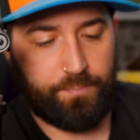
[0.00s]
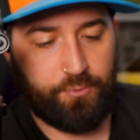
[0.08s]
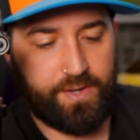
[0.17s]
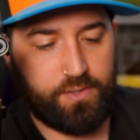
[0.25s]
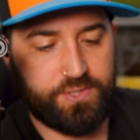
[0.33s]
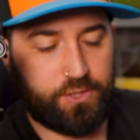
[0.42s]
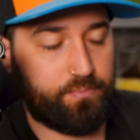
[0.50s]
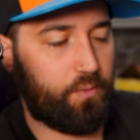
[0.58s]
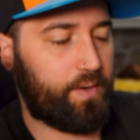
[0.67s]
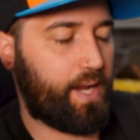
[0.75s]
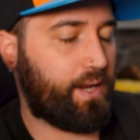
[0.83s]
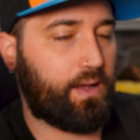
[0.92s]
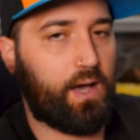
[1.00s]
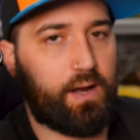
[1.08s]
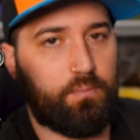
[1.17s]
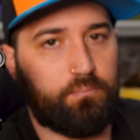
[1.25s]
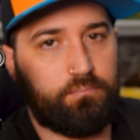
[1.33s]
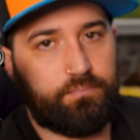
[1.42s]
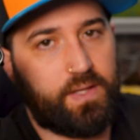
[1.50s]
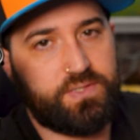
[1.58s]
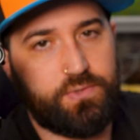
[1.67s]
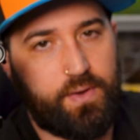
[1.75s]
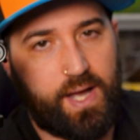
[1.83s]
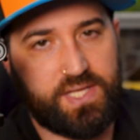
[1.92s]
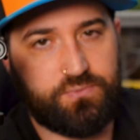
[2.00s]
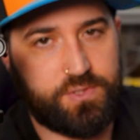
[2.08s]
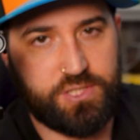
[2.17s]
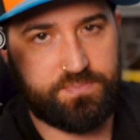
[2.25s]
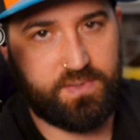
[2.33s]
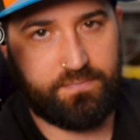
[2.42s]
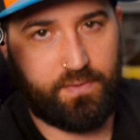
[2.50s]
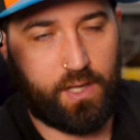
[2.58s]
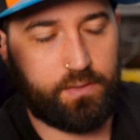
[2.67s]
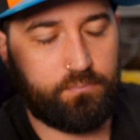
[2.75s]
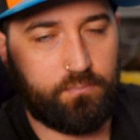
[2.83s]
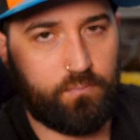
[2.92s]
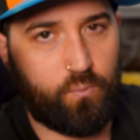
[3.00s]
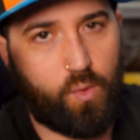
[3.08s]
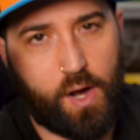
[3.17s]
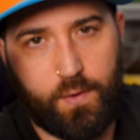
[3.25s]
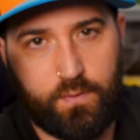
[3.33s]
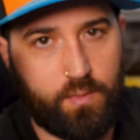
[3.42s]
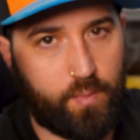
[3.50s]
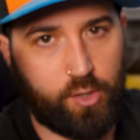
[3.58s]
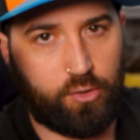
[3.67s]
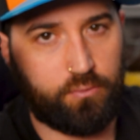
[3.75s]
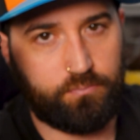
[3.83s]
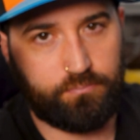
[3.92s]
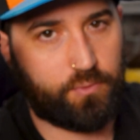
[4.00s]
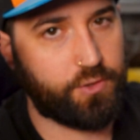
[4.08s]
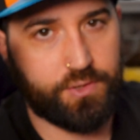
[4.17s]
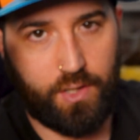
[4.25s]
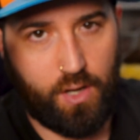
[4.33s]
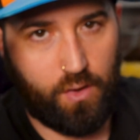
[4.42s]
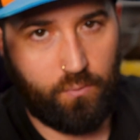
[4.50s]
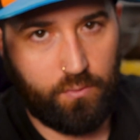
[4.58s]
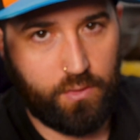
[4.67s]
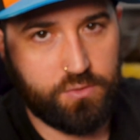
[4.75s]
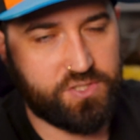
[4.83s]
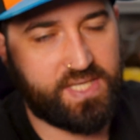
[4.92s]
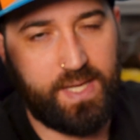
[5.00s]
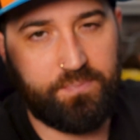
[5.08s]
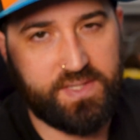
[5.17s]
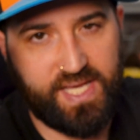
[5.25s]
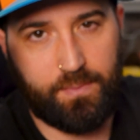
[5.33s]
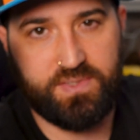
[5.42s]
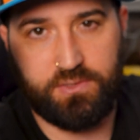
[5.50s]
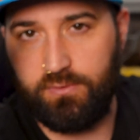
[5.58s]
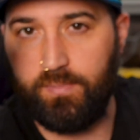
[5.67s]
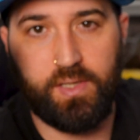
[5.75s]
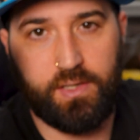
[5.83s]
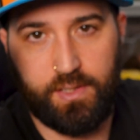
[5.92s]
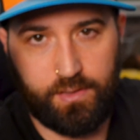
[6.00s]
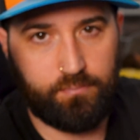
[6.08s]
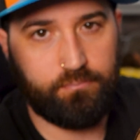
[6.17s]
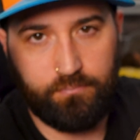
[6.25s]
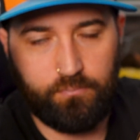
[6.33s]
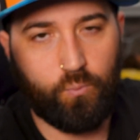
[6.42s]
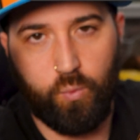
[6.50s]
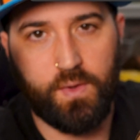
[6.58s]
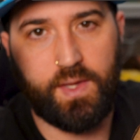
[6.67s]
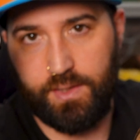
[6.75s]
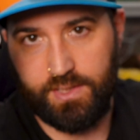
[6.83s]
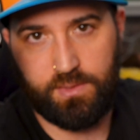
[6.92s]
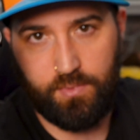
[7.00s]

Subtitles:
breeder told me when I got him that 2 hides would just be fine. Water in the middle, good to go. Just keep the temps and humidity where they need to